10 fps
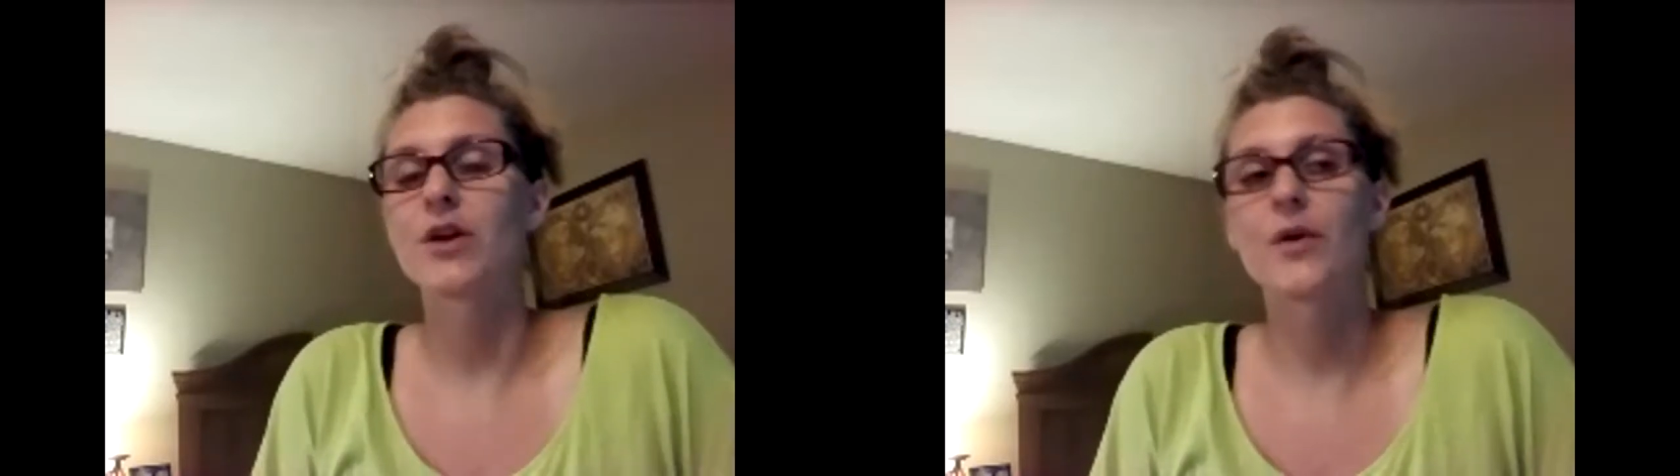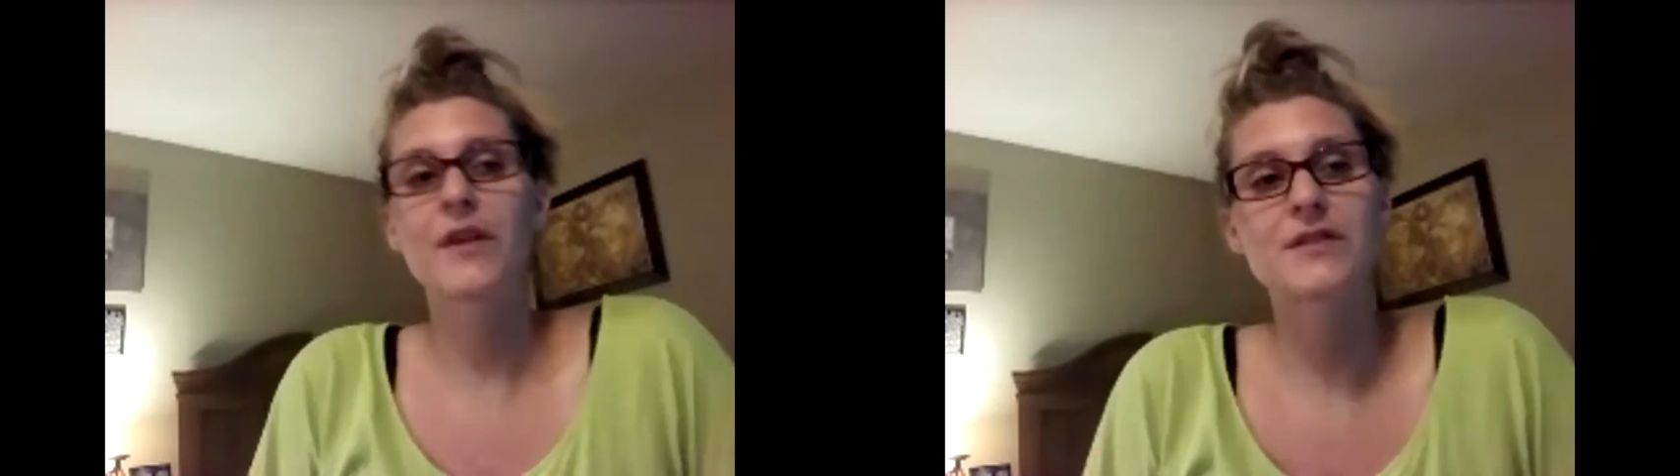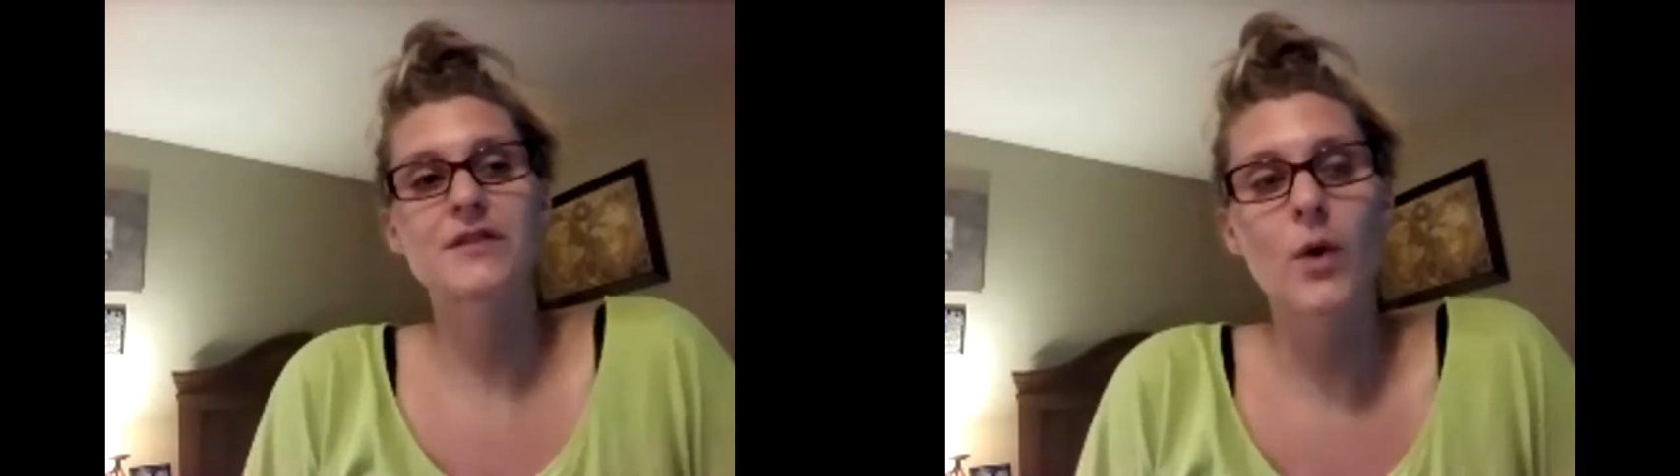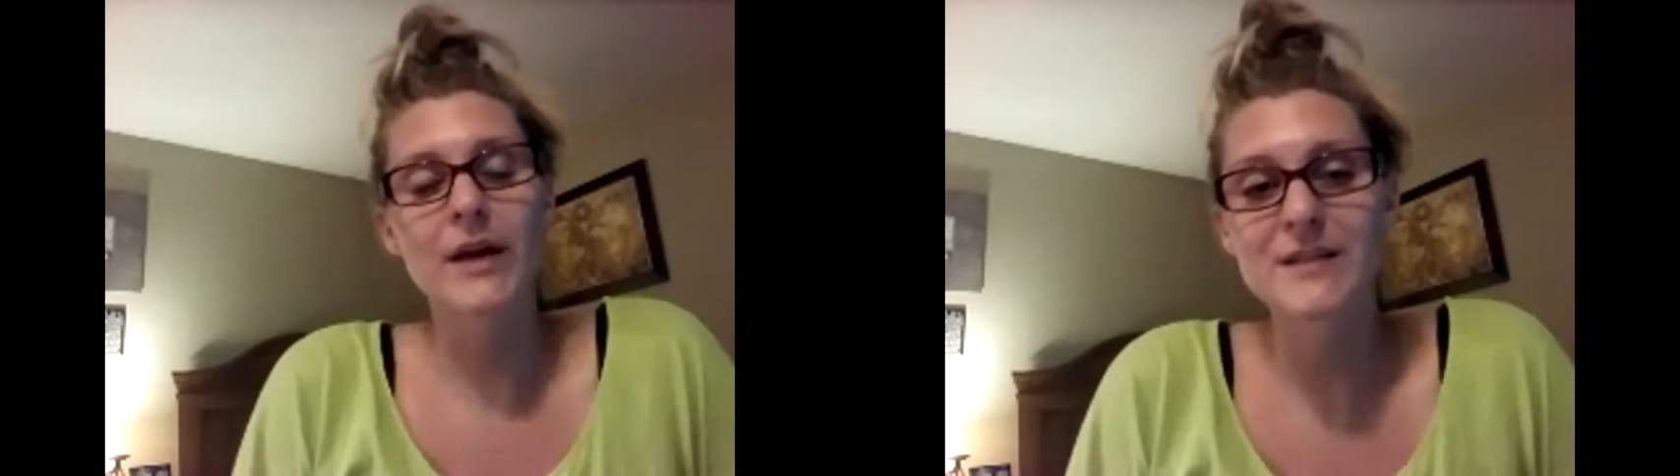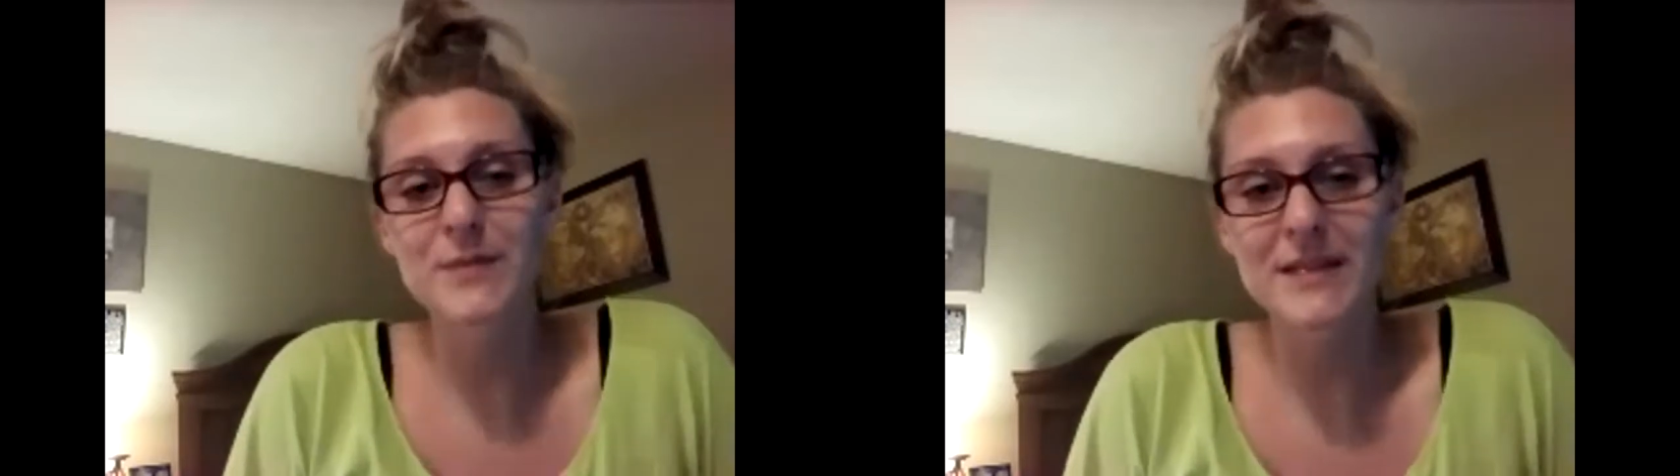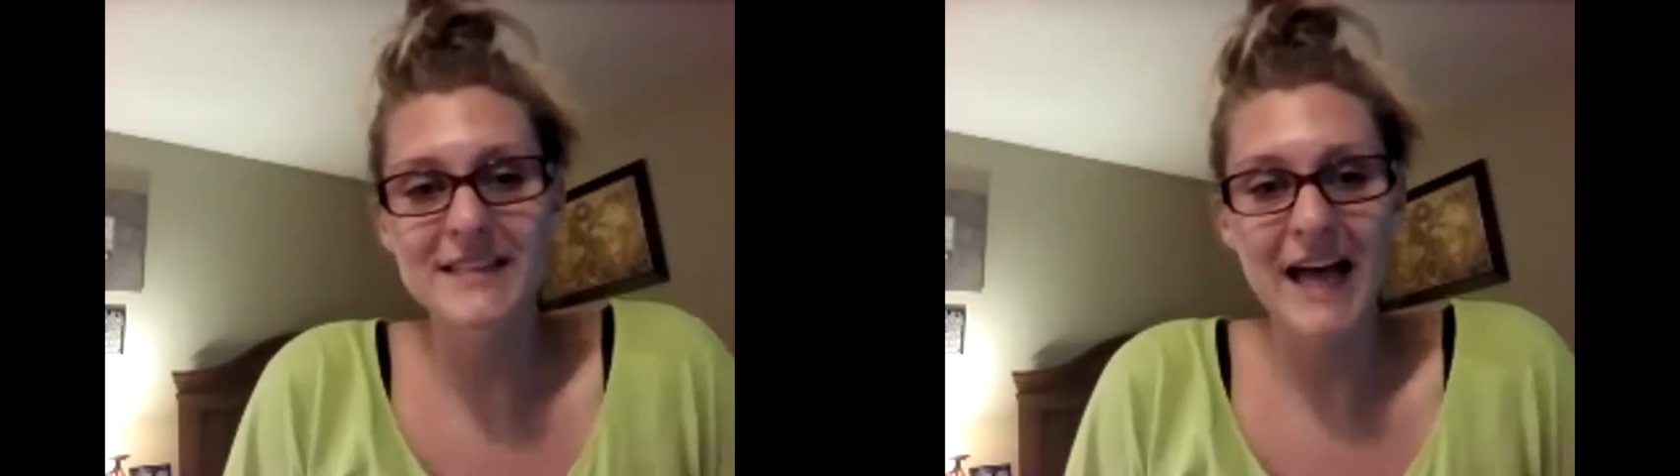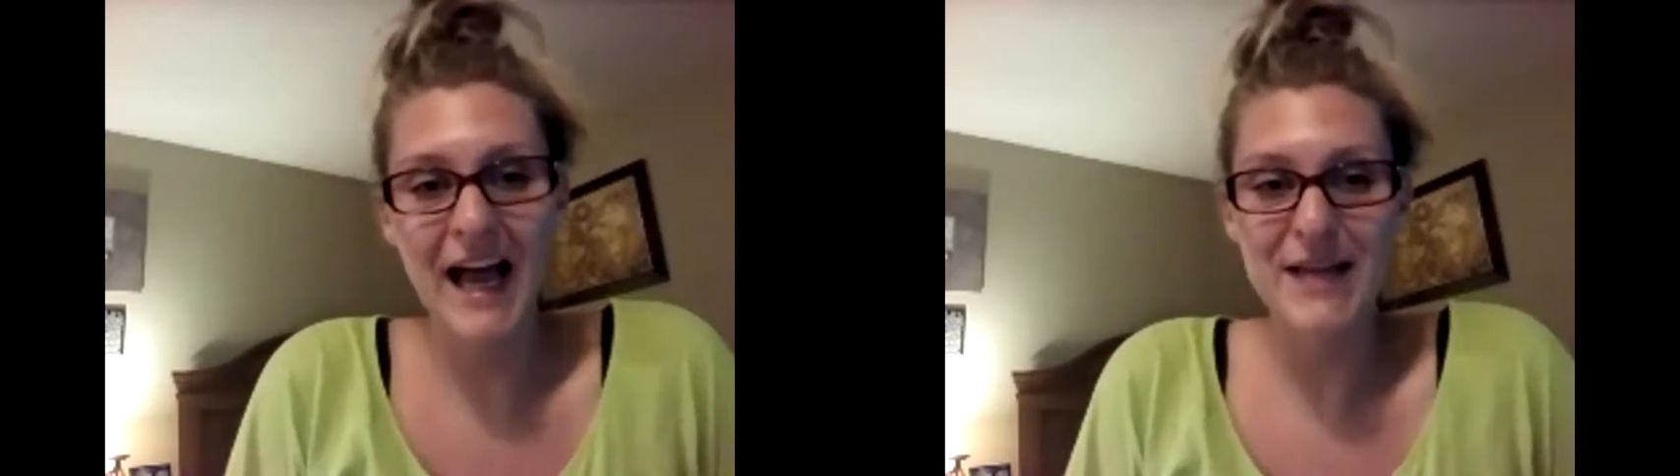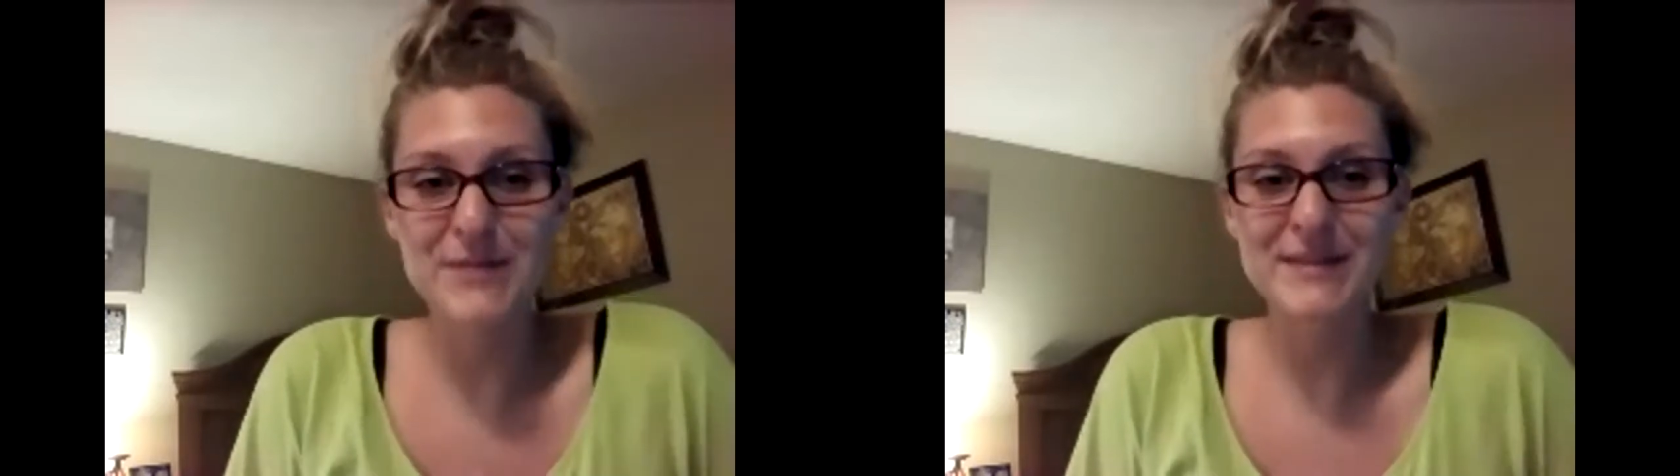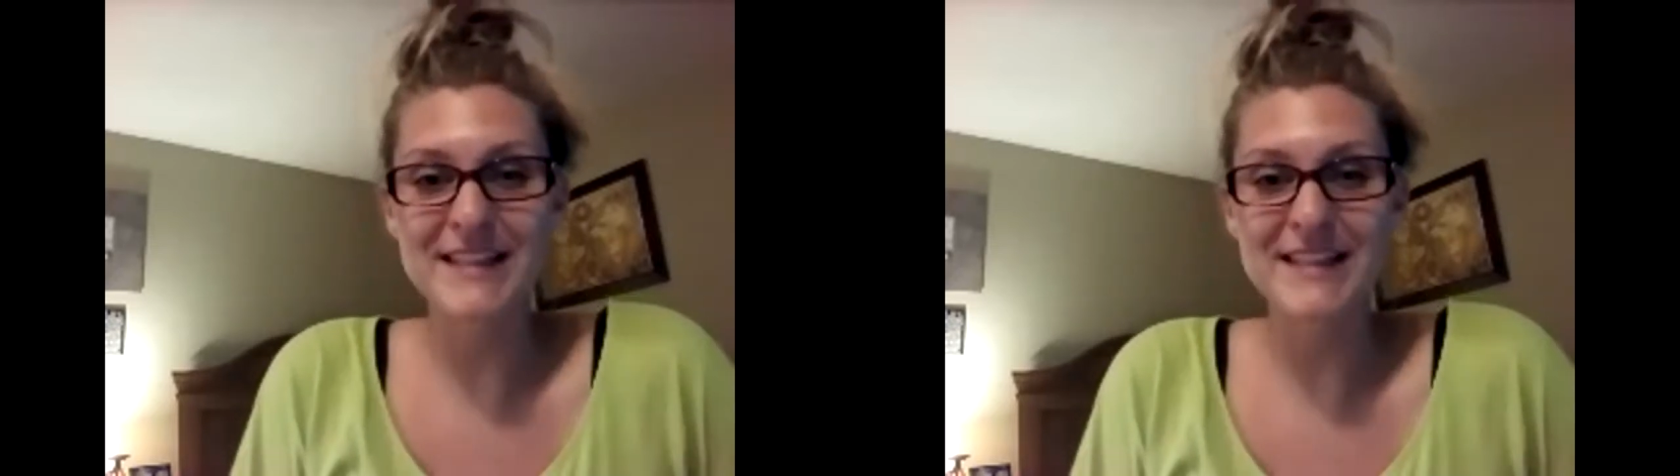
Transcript: There's going to be times